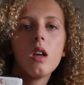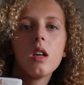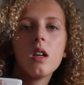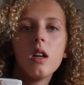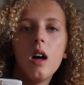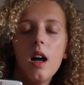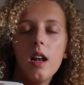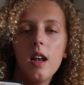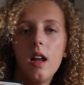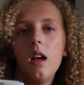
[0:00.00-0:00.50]

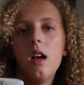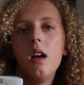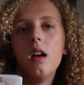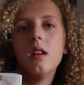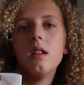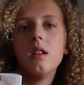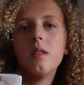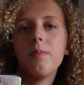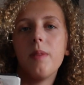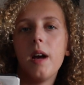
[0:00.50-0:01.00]

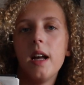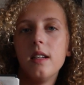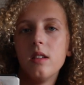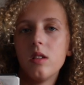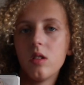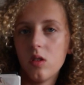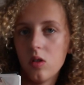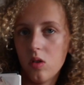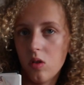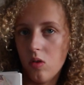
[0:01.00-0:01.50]
colour
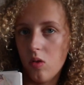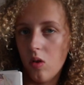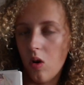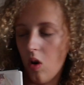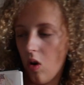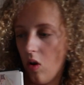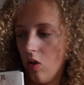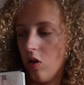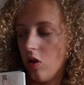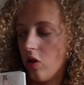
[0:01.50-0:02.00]
pencil
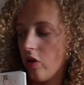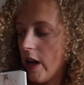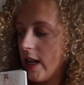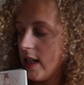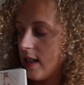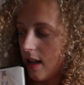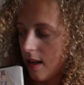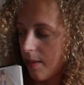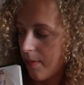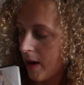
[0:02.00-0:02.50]
on
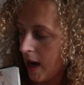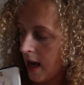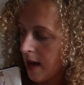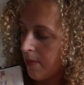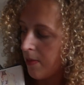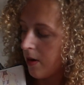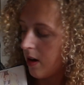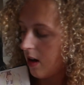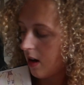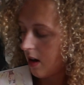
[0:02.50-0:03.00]
tracing
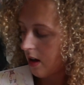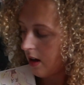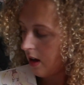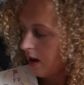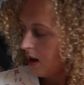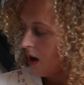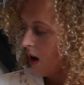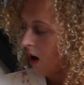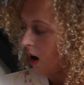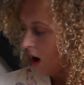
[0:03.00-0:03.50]
paper.
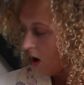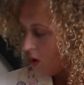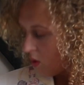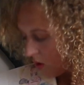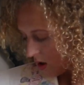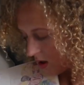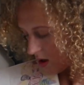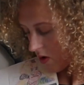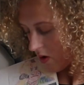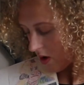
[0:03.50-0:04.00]
I
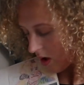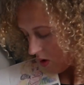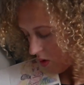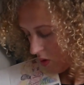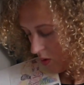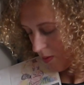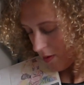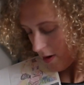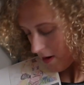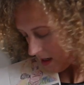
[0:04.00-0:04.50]
also
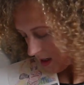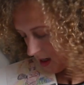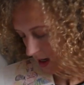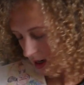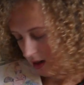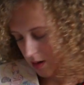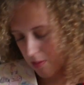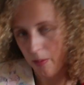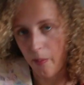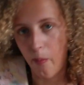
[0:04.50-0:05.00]

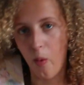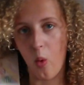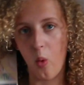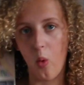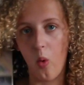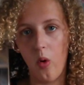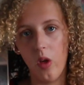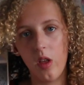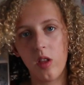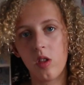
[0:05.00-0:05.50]
incorporated
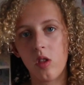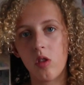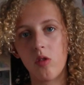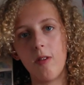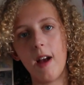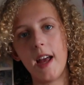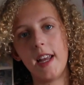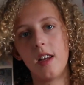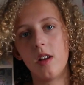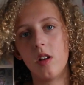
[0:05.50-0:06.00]
more thread